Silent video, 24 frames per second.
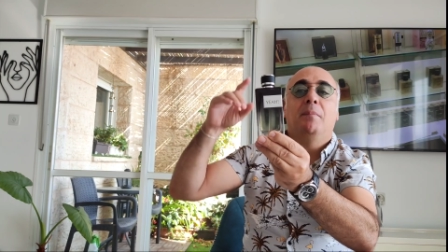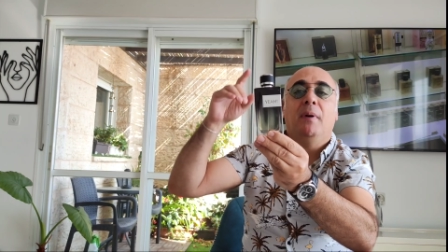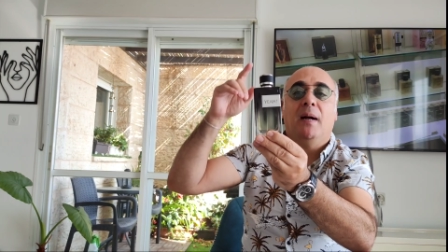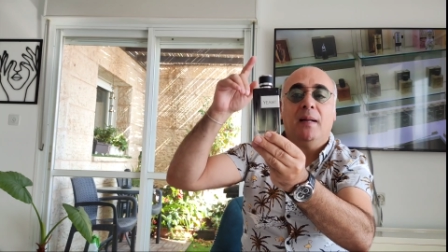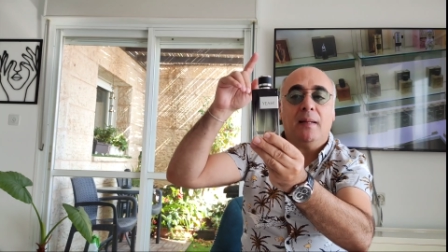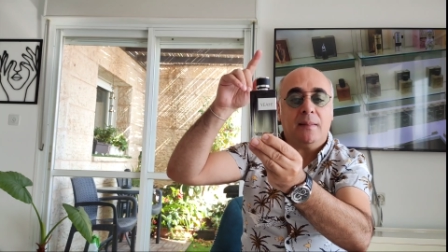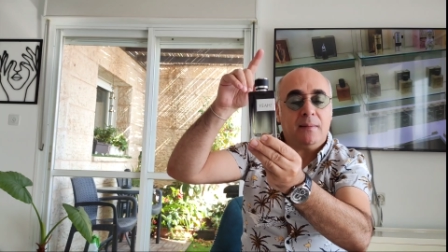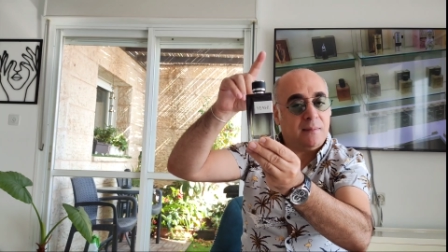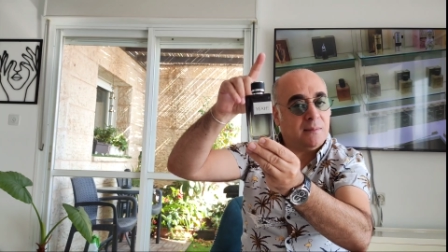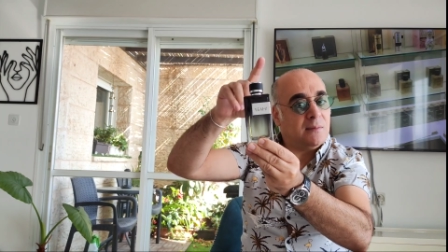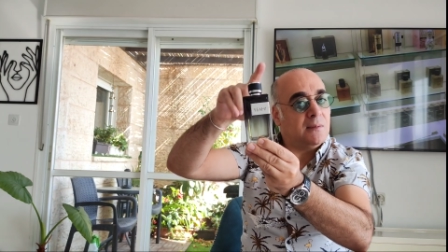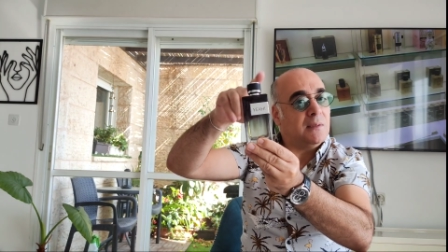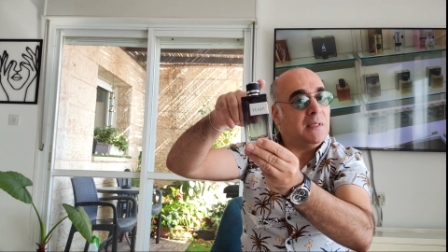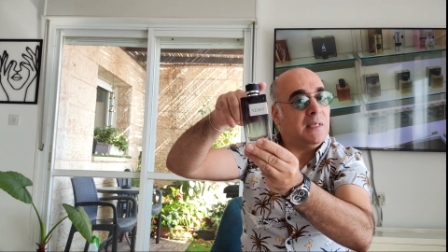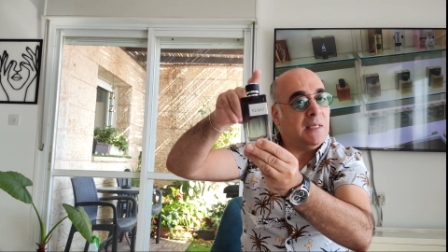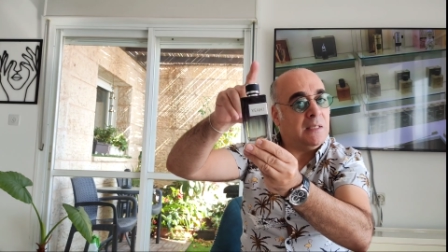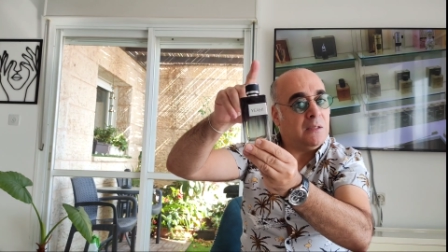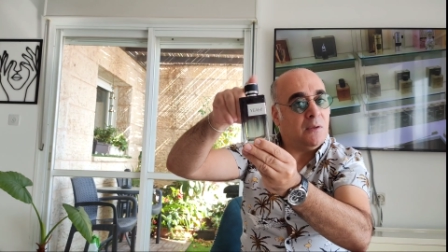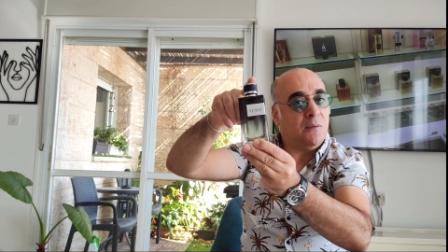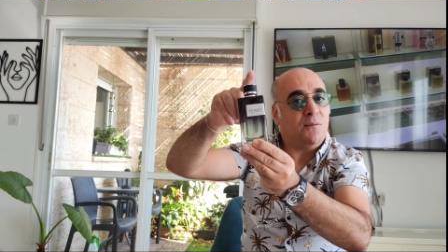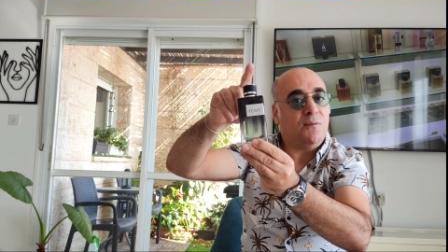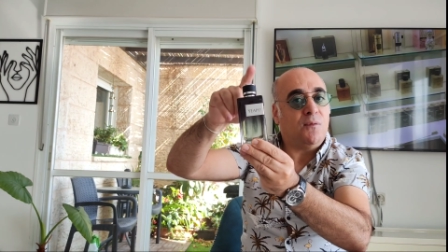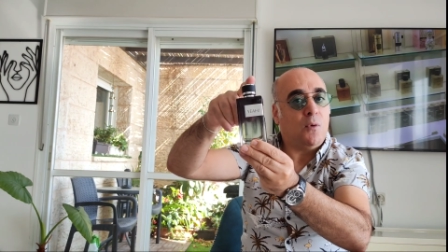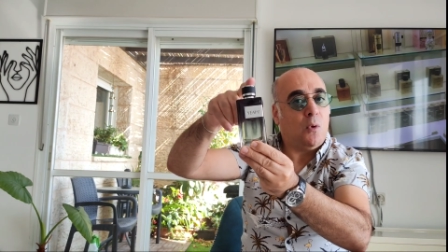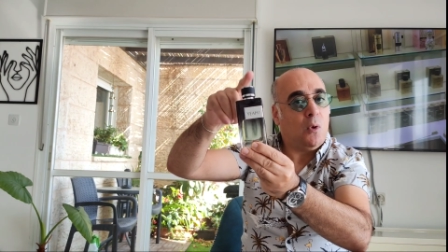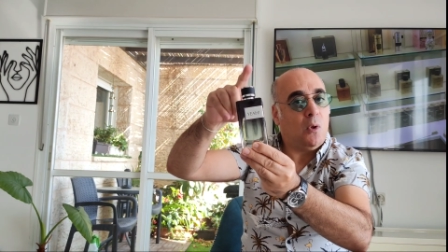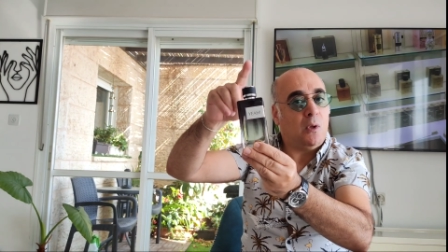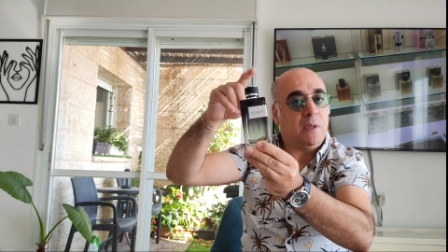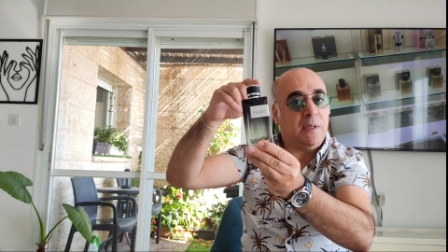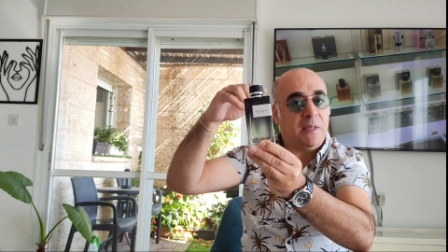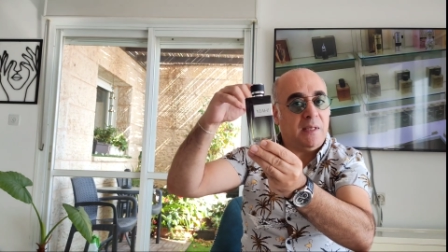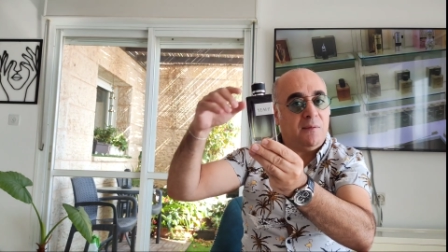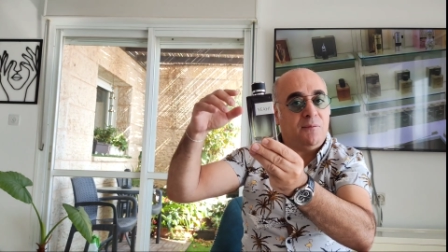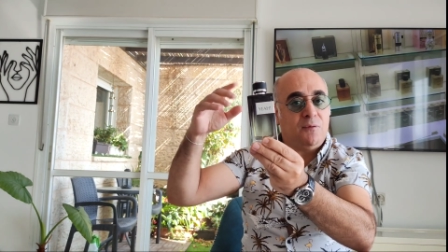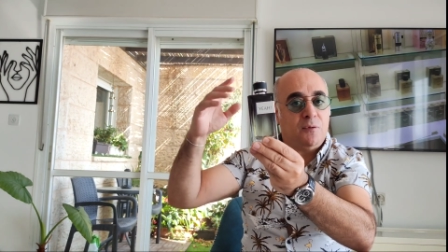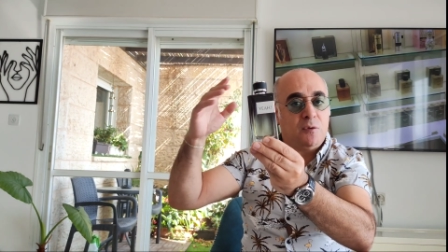But in the
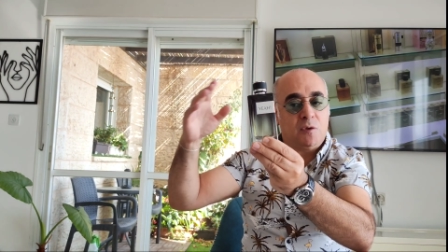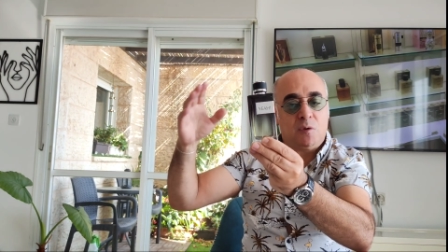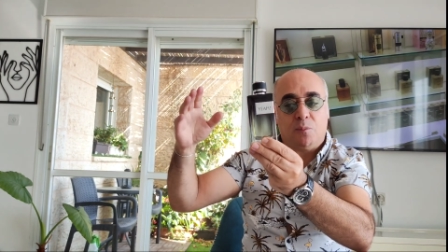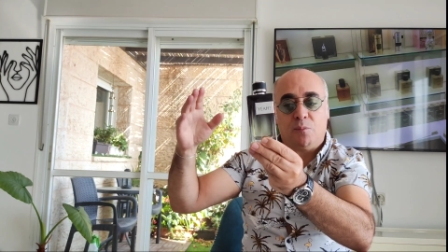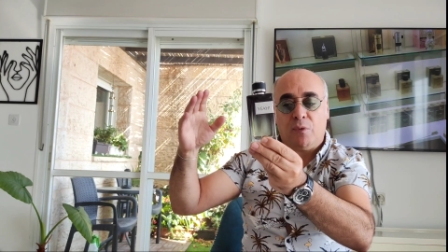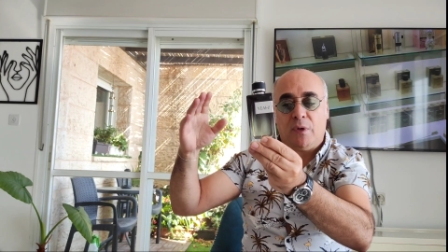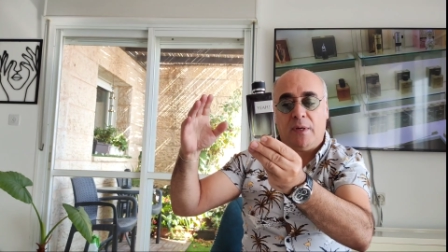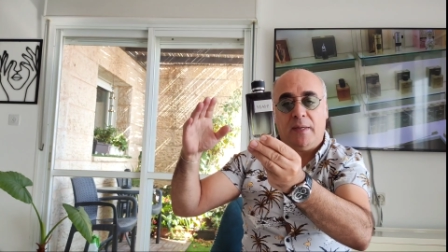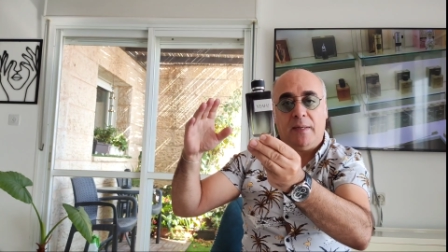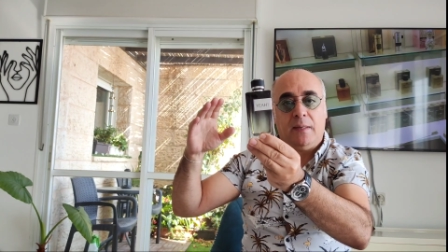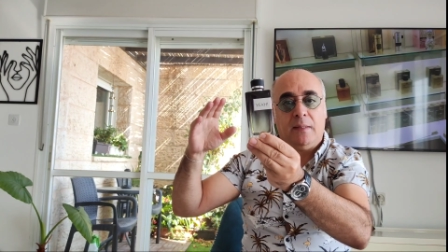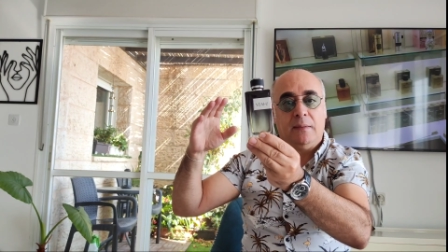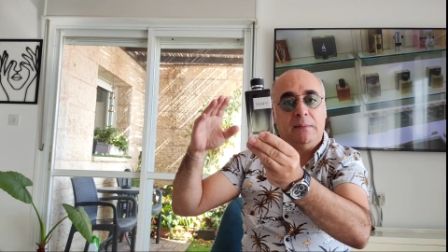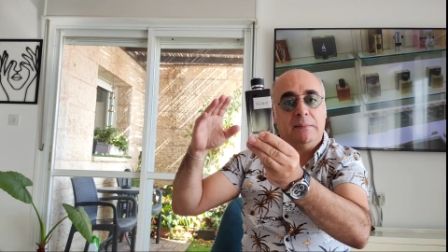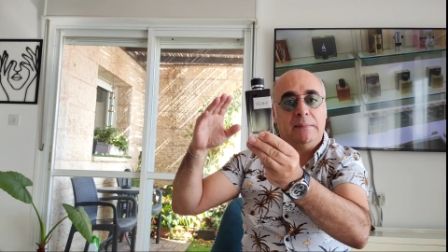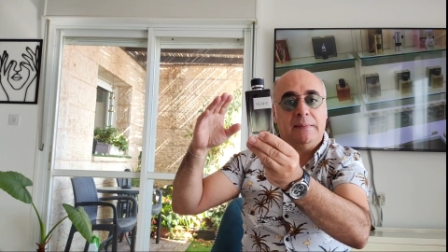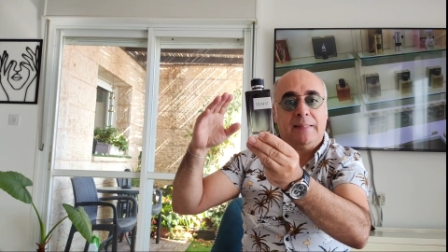fall, if you spray